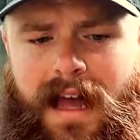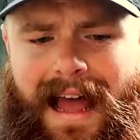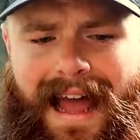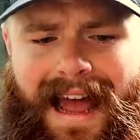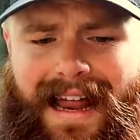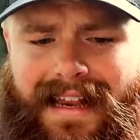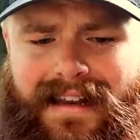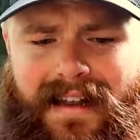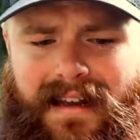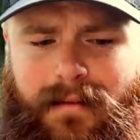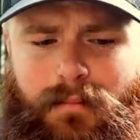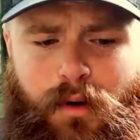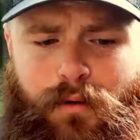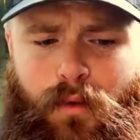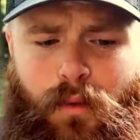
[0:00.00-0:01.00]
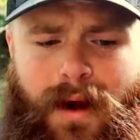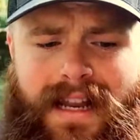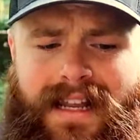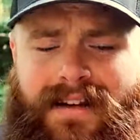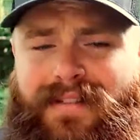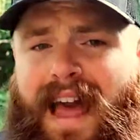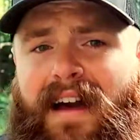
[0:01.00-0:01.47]
had an approval
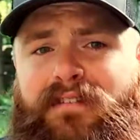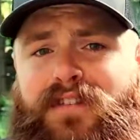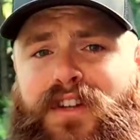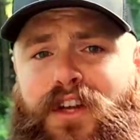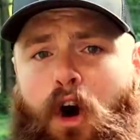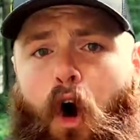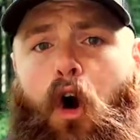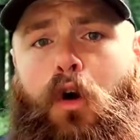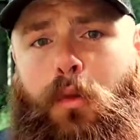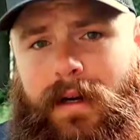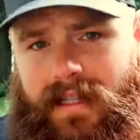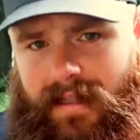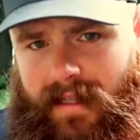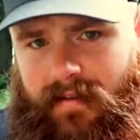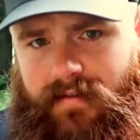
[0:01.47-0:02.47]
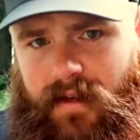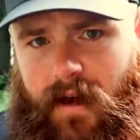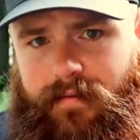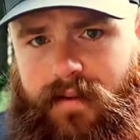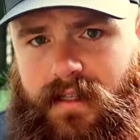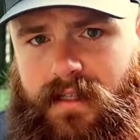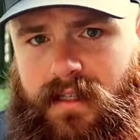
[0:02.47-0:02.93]
rating of FDR when he left
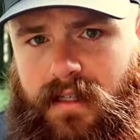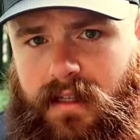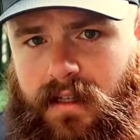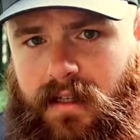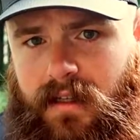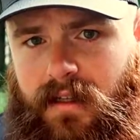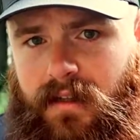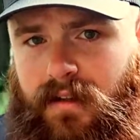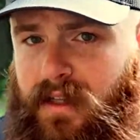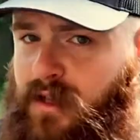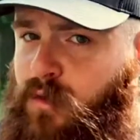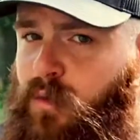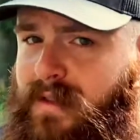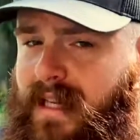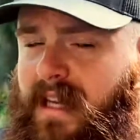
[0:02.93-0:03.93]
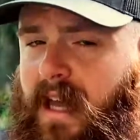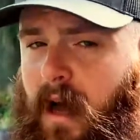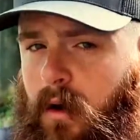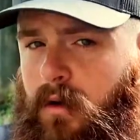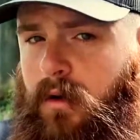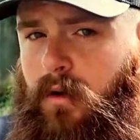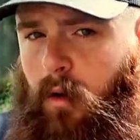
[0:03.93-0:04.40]
office. This was a
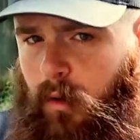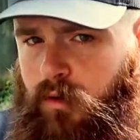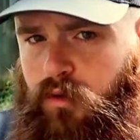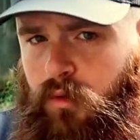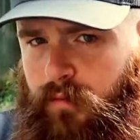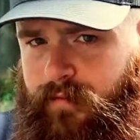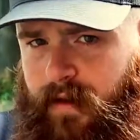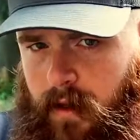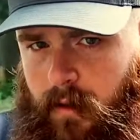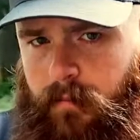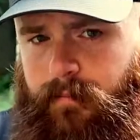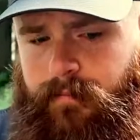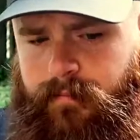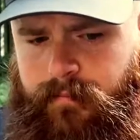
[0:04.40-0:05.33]
countercultural film.